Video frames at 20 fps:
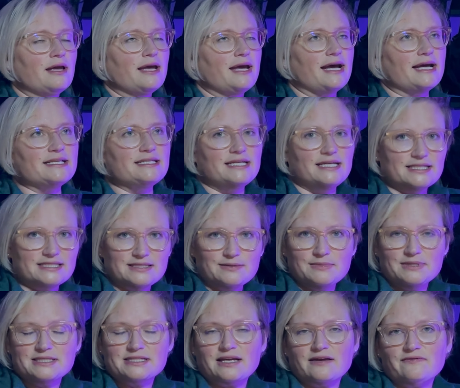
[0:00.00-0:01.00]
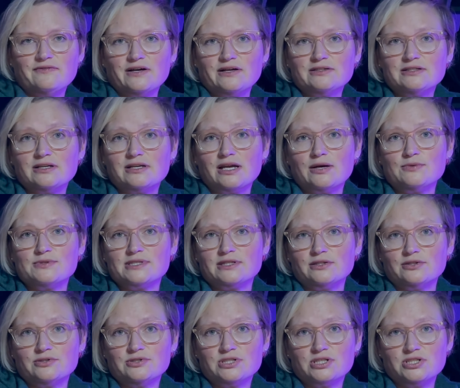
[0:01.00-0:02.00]
antihistamines I found out I was
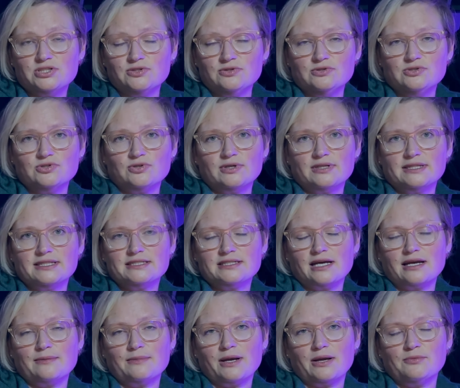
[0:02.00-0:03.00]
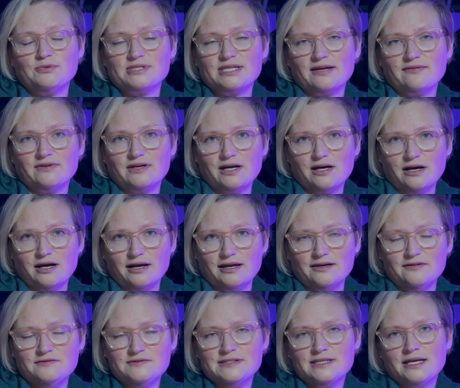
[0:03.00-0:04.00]
allergic to during the time I was having
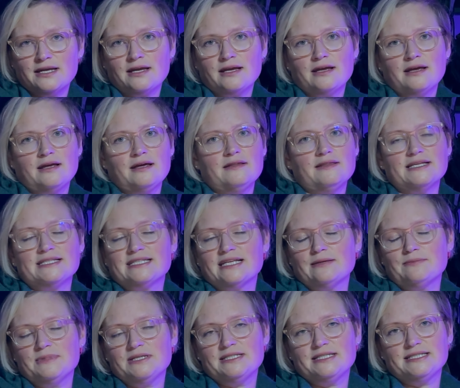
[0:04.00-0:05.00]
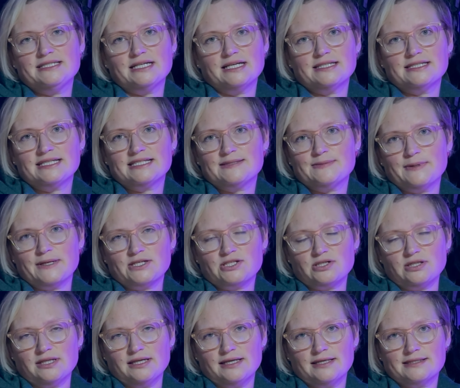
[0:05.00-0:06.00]
hives. They sent me to tons of
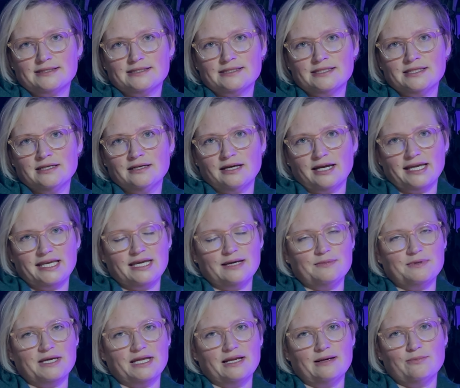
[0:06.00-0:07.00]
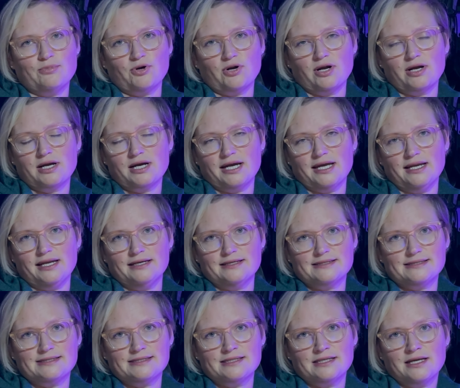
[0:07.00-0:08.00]
specialists. I kept getting
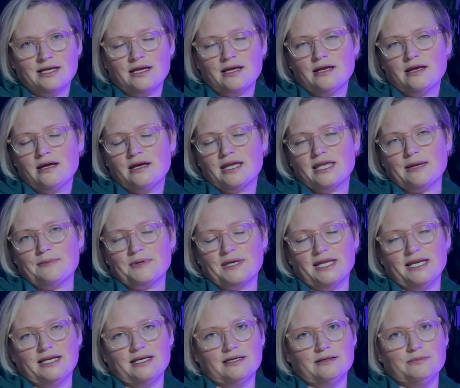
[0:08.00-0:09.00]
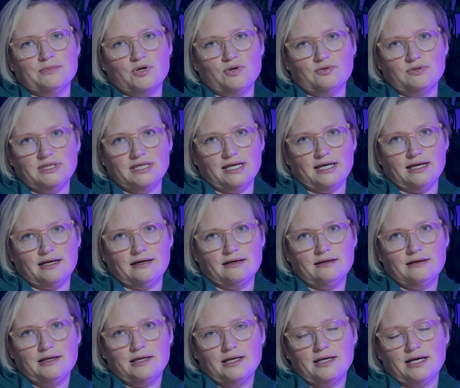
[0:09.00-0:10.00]
bronchitis, kept getting pneumonia.
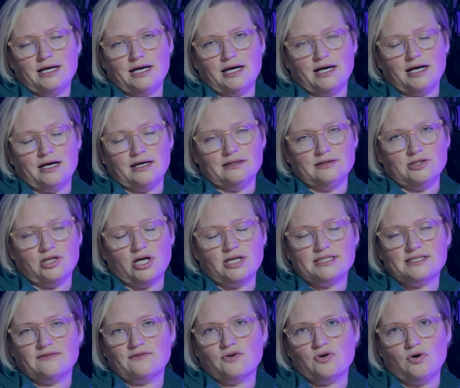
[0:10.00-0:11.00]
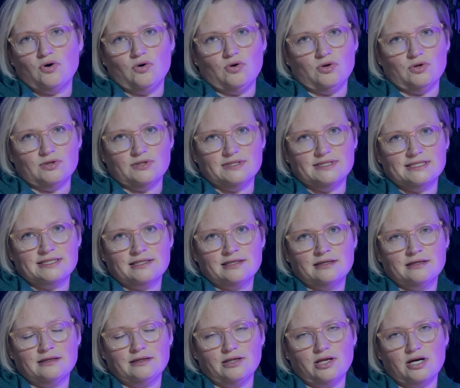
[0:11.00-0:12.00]
Uh, lots of colds,
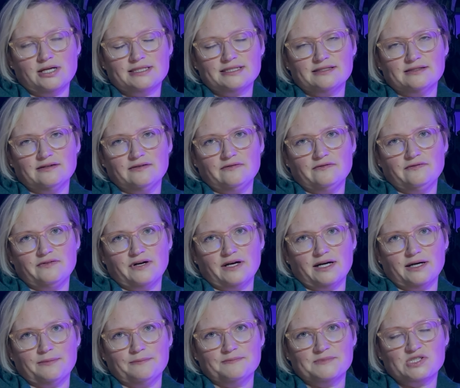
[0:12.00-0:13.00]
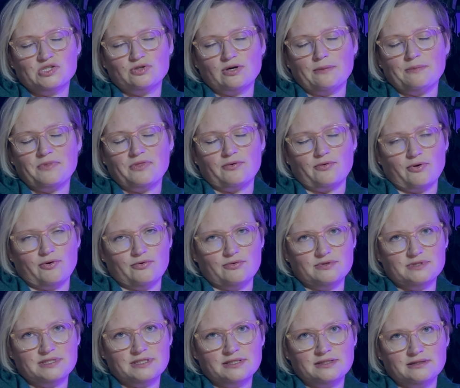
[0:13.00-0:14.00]
lots of um, strep
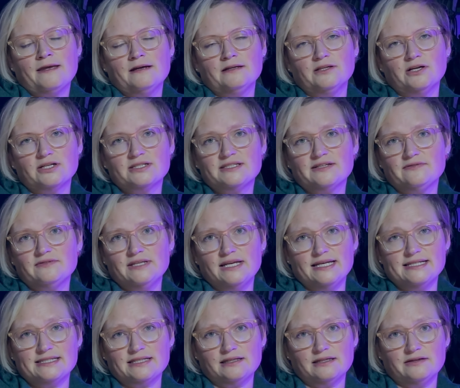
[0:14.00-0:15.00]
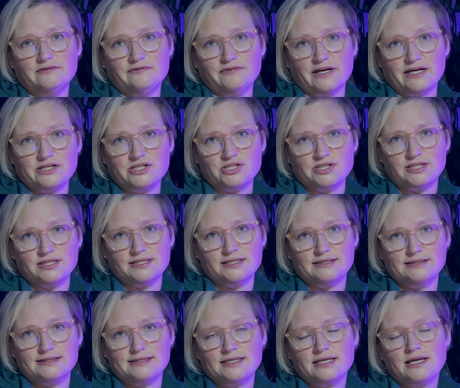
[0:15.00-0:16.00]
throat, lots of nasal
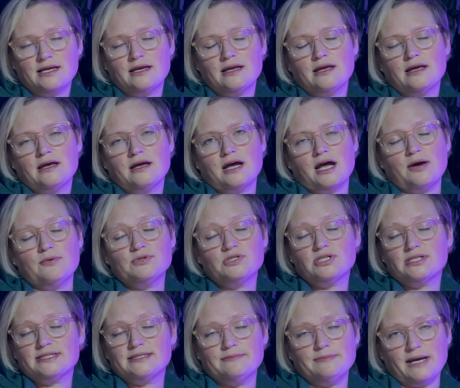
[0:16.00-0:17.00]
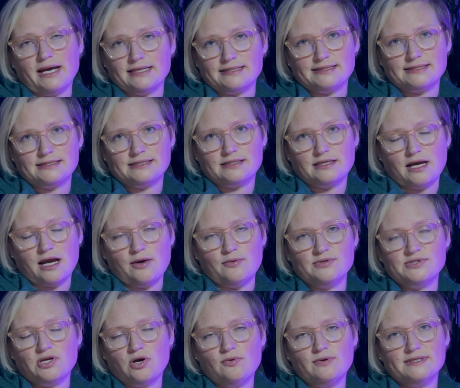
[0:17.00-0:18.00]
infections. I was just a mess. I
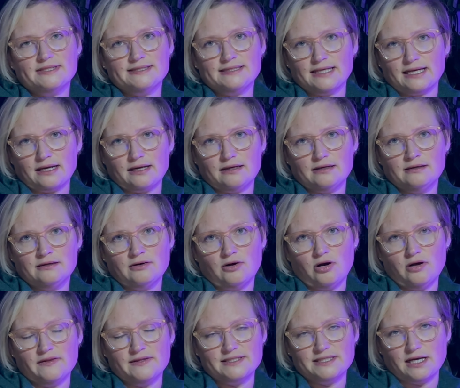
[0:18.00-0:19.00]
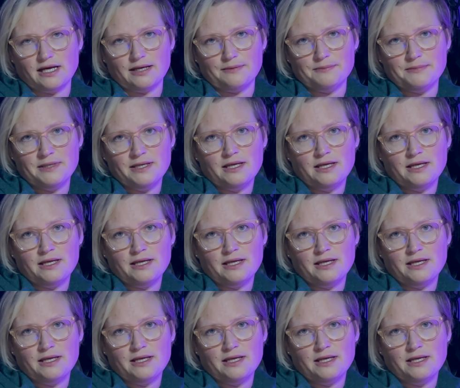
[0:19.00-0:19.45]
was always sick all the time.